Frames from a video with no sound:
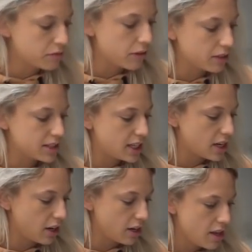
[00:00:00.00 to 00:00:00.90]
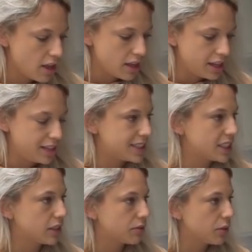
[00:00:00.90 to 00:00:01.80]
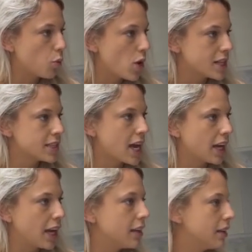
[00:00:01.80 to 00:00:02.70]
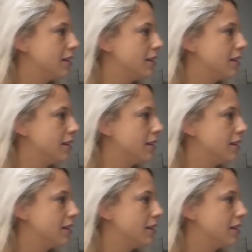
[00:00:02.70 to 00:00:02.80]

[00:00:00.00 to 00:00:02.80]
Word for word: him to focus here. He sits there for one second,